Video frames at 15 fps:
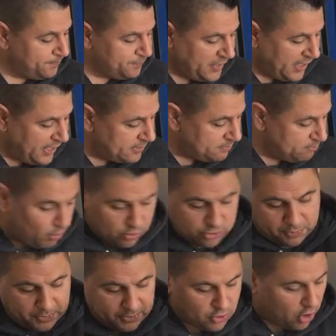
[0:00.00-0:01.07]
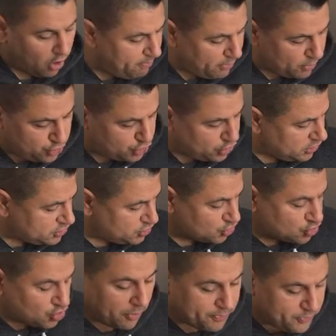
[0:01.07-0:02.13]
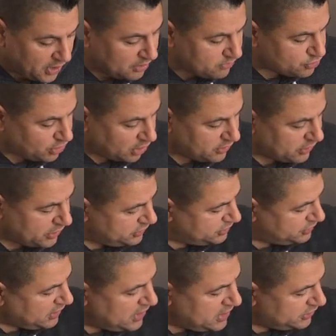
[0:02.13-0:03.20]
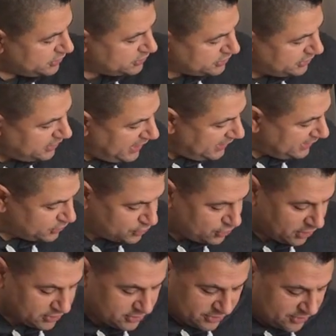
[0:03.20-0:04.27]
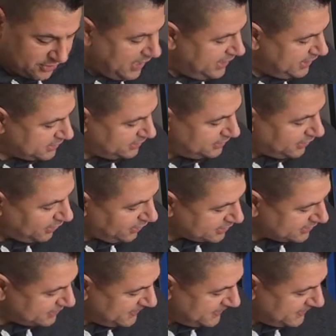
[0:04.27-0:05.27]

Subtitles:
And multiple combo shots, drop down targets, snake shots, snake lock.